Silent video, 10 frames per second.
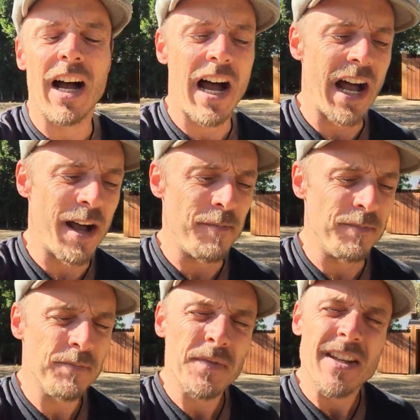
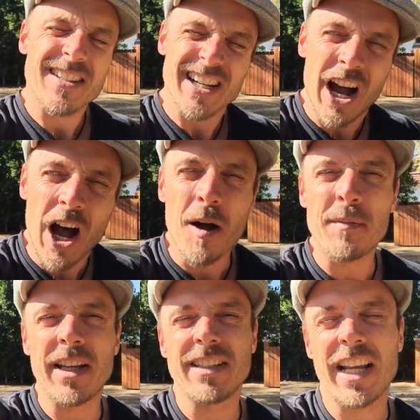to
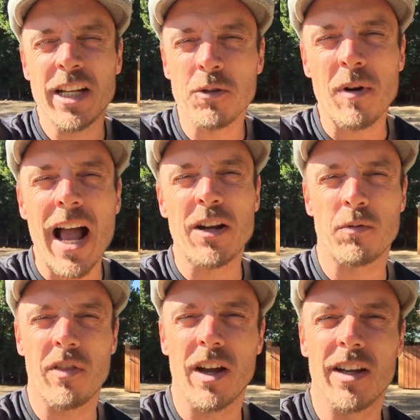comment, interact
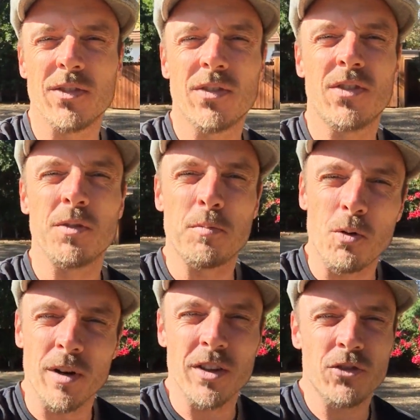with us,
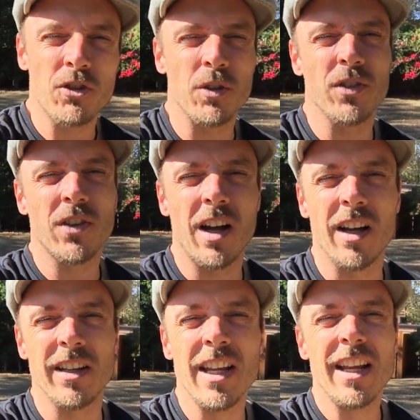support us, cheer us
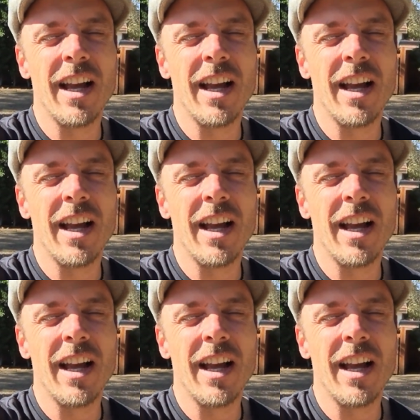on.